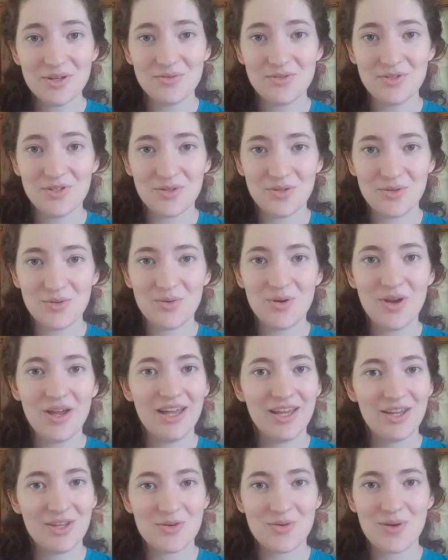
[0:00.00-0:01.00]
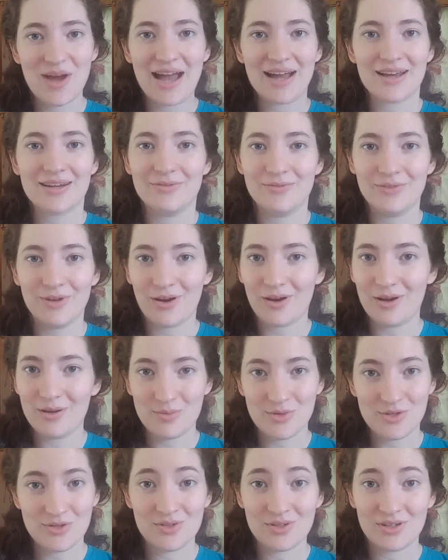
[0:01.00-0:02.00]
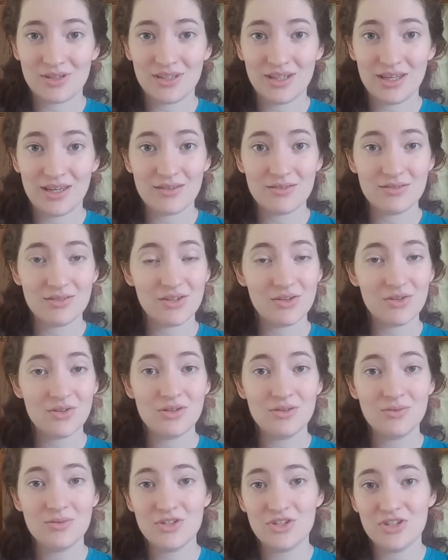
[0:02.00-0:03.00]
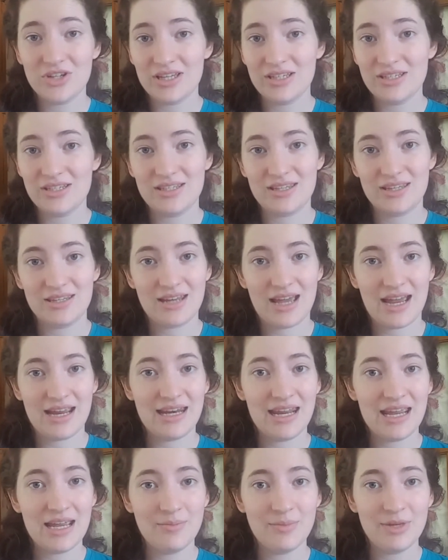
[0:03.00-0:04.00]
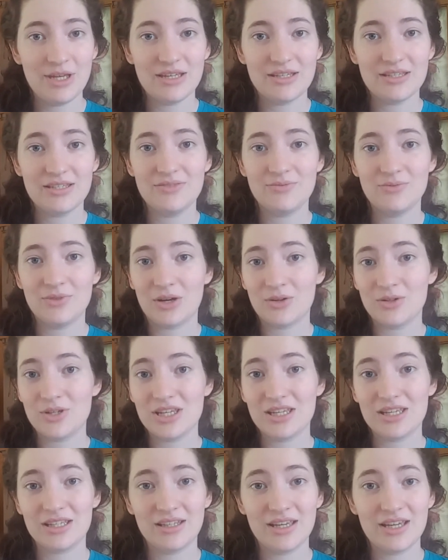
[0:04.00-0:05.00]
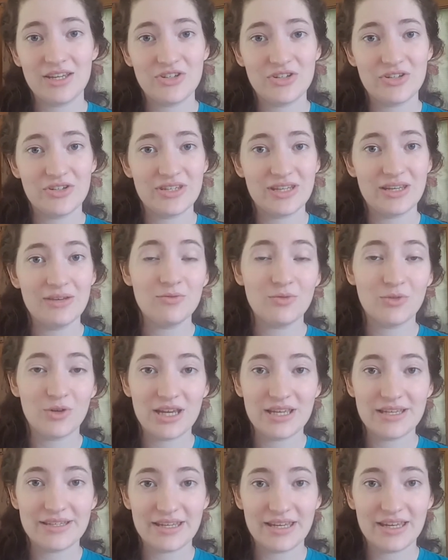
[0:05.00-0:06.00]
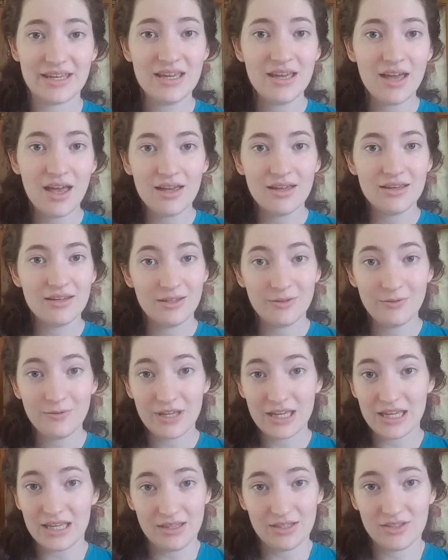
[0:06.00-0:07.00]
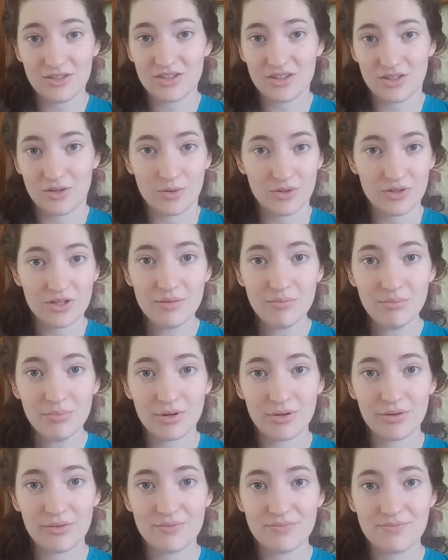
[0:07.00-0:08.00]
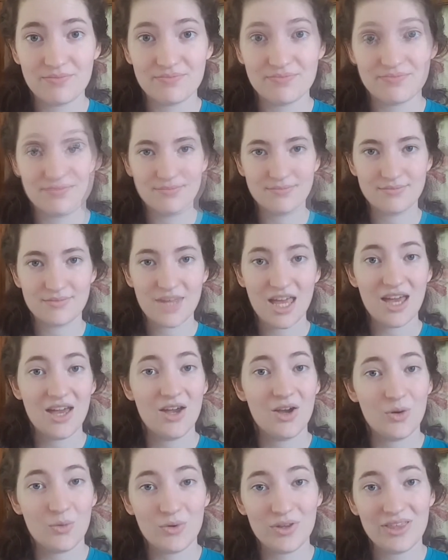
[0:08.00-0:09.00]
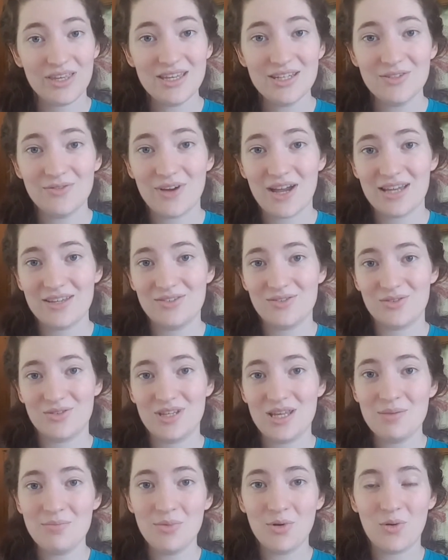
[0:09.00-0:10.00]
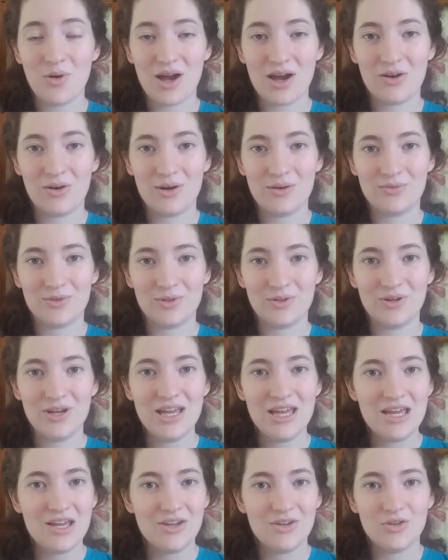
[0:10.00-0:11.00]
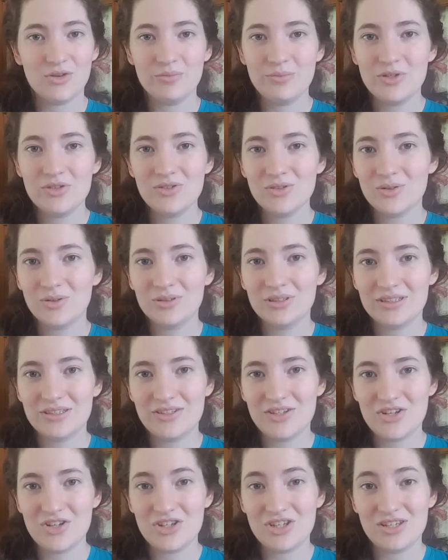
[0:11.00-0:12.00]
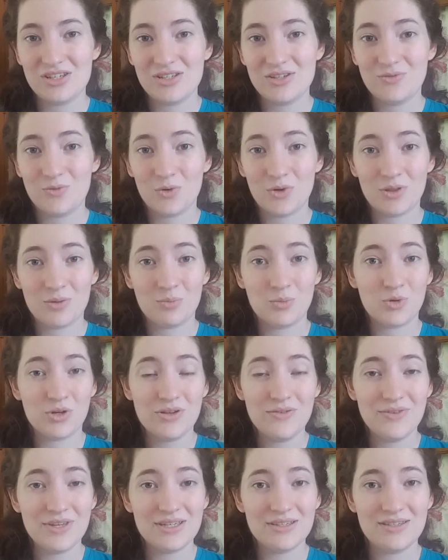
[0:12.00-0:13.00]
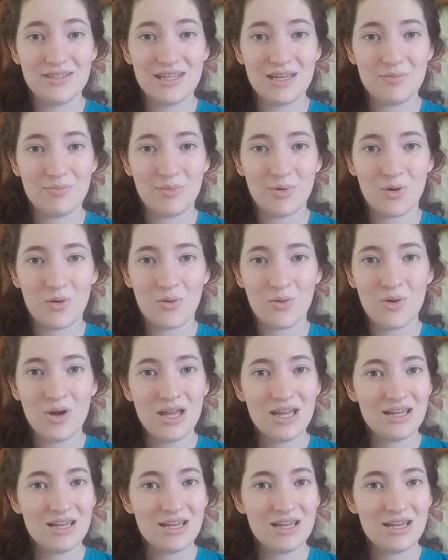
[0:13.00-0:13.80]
2, you act very musically, so you adjust the dynamics, articulations, and phrasing to fit in the slower tempo. With each faster tempo, however, your musical decisions for the previous tempo